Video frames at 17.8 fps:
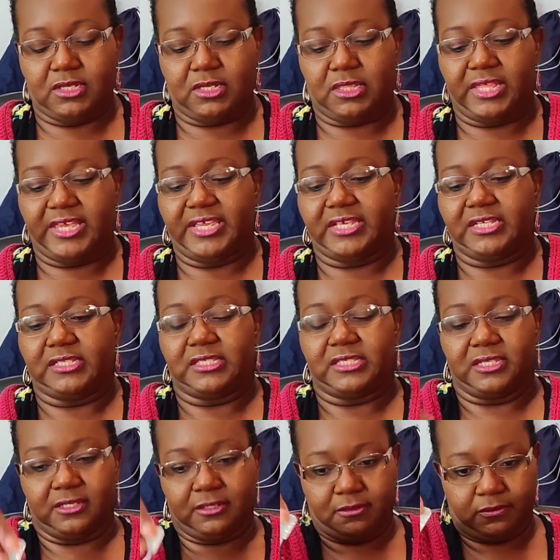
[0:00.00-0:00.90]
look like
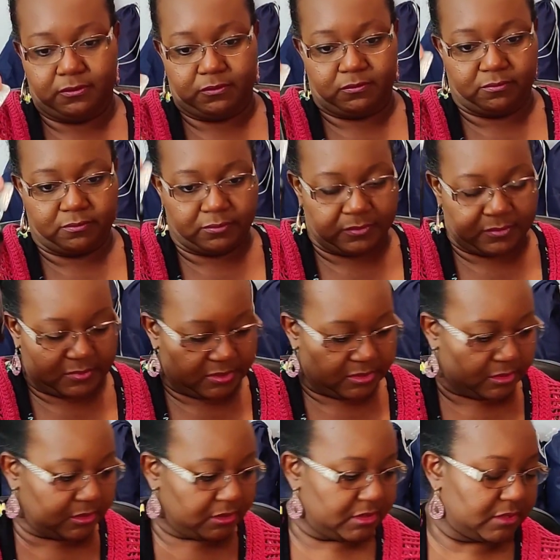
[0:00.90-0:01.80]
it's
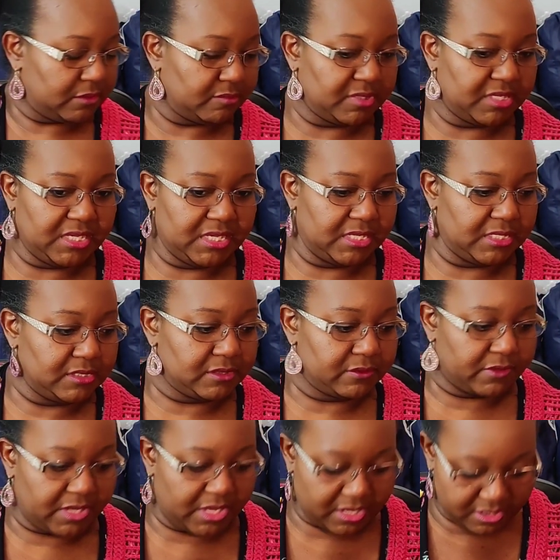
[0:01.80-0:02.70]
some
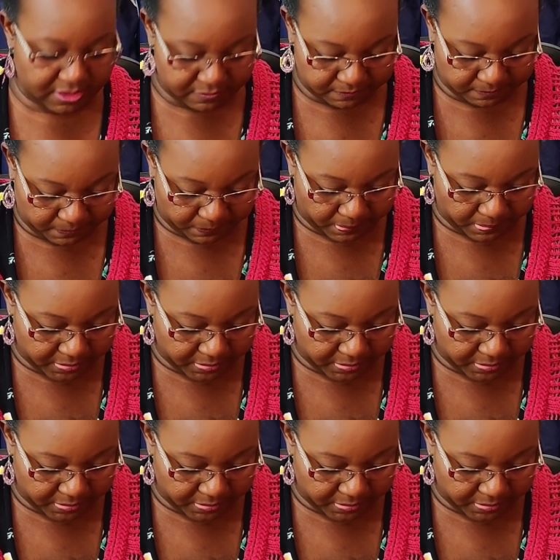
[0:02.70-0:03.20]
keys, okay?